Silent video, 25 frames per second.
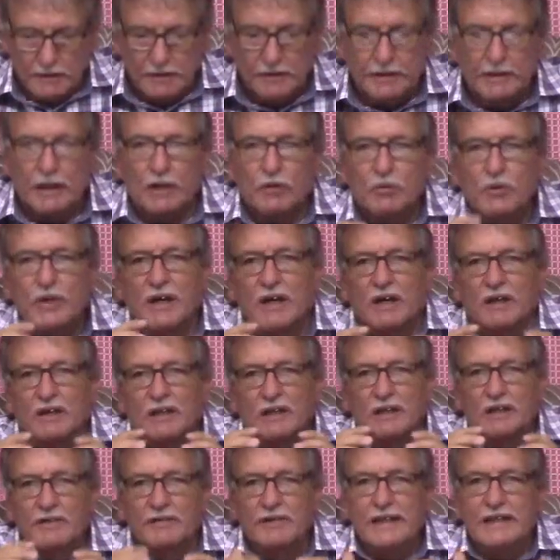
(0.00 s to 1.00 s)
Now we are
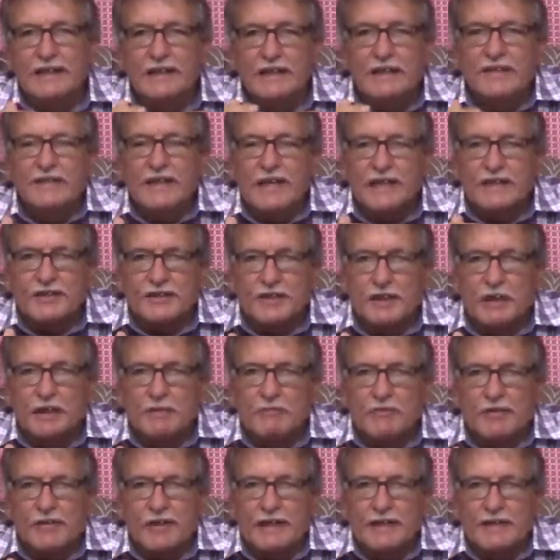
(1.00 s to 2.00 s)
living in that
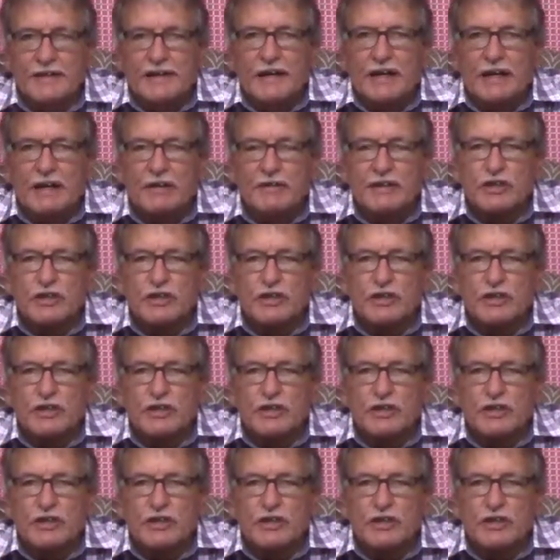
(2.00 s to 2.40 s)
time right now.